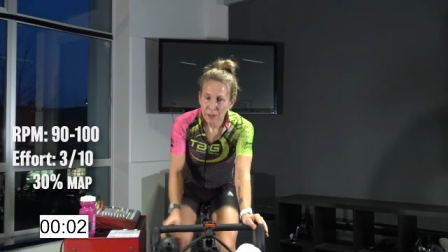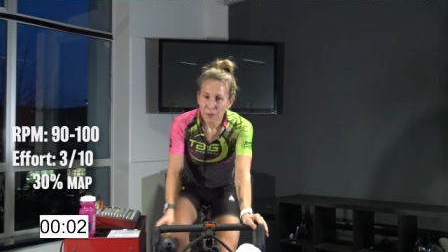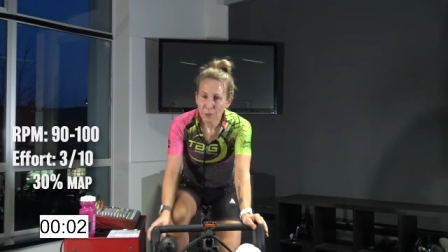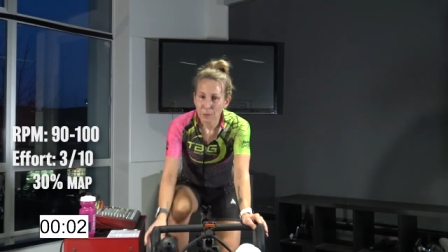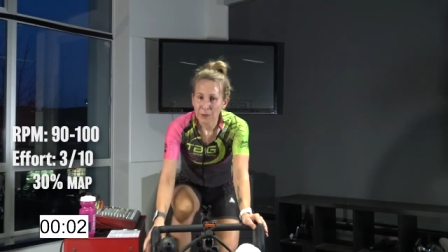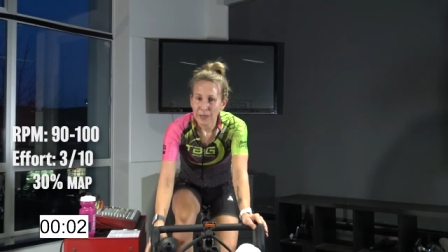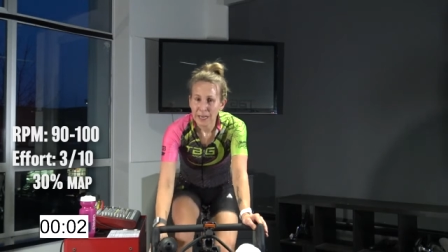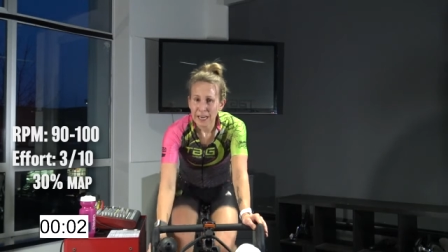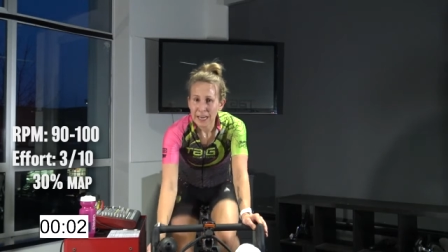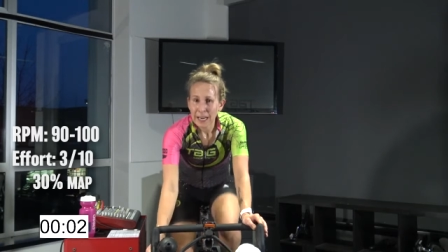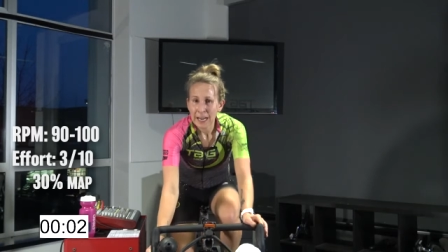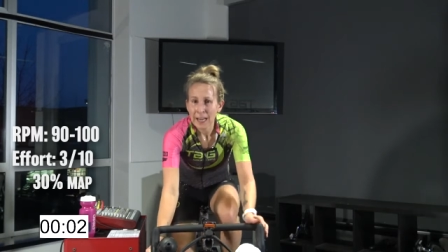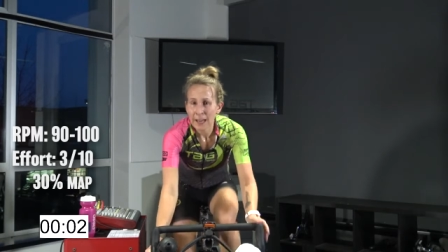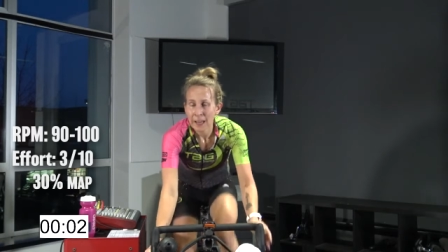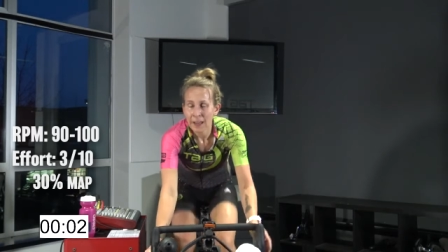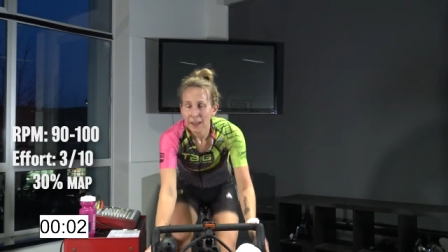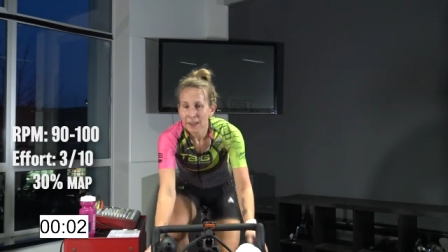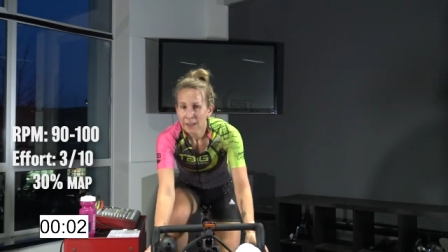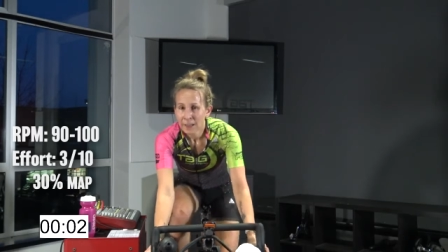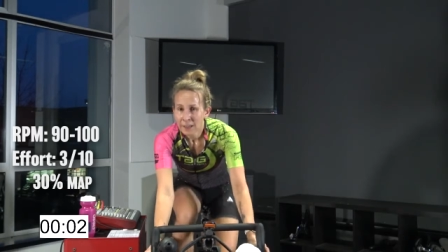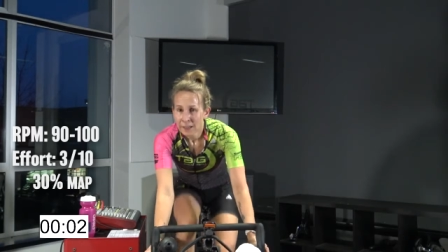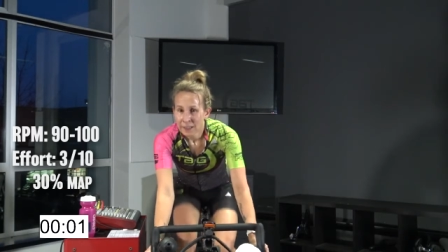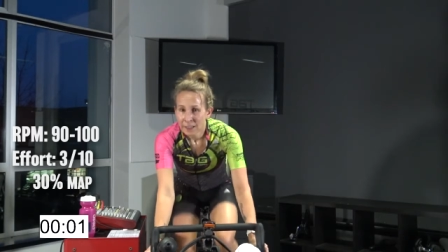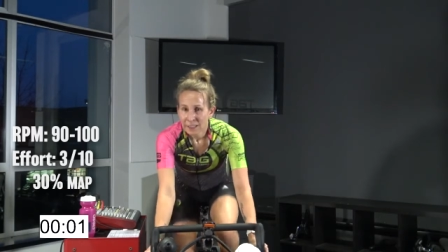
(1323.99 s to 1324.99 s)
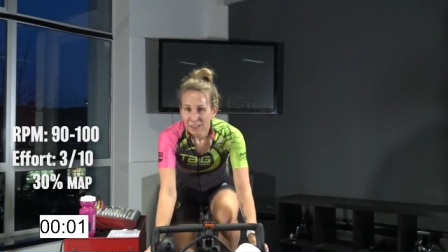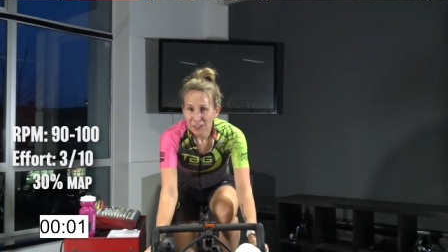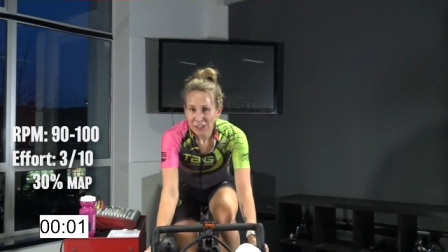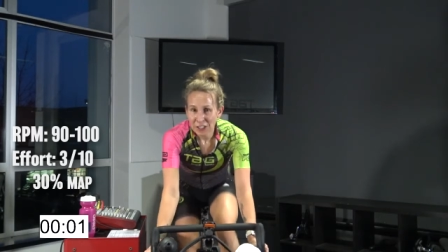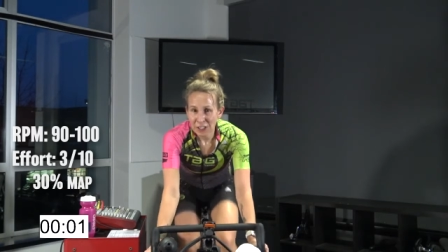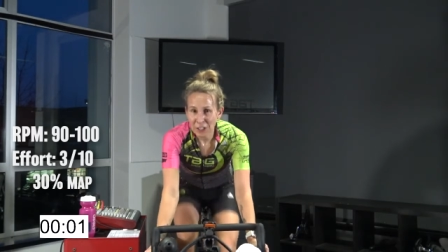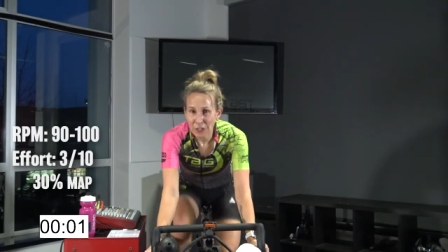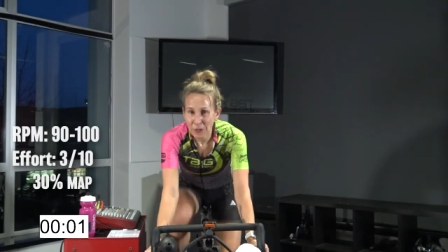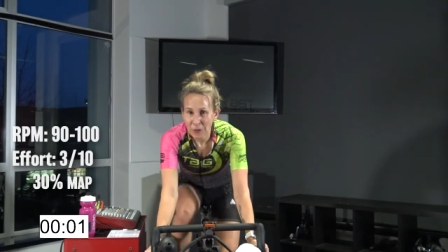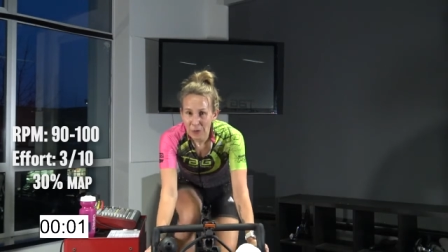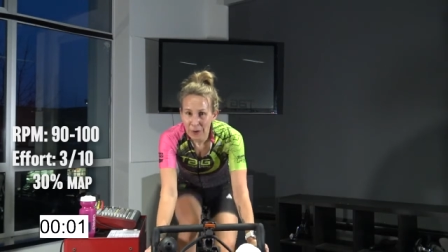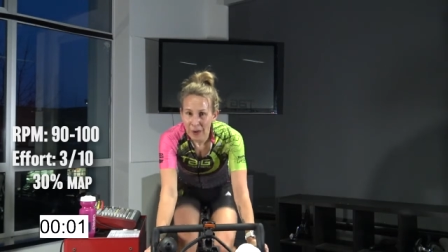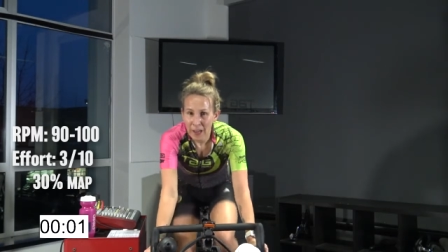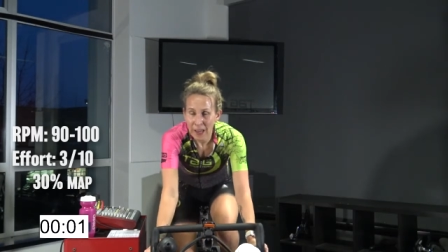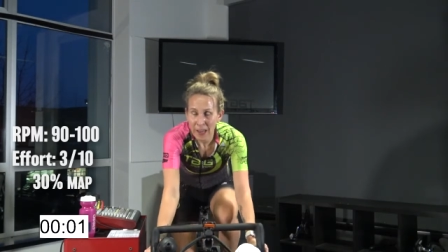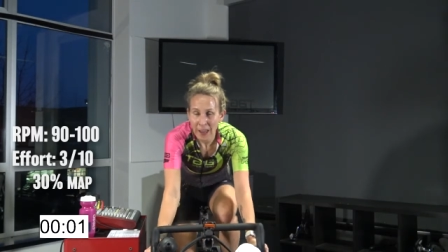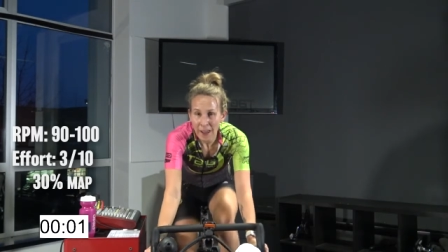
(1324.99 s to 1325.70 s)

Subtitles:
3, 2,